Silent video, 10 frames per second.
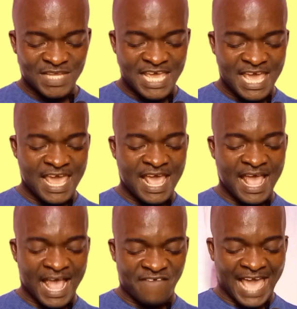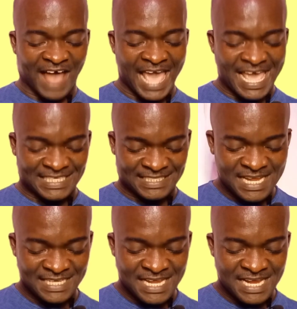AFIS,
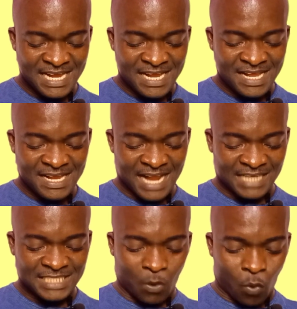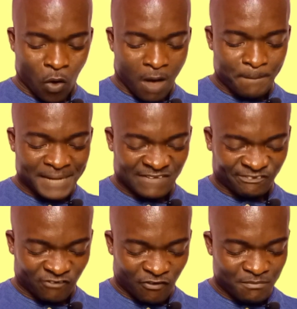that is the core
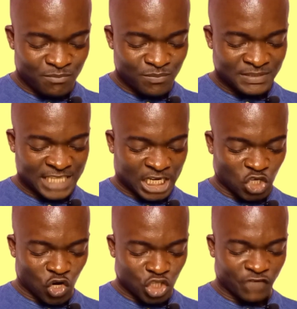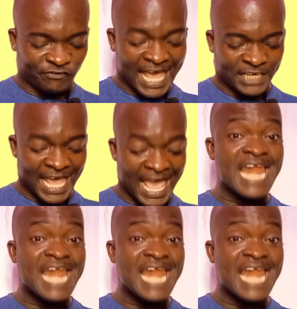platform technology for the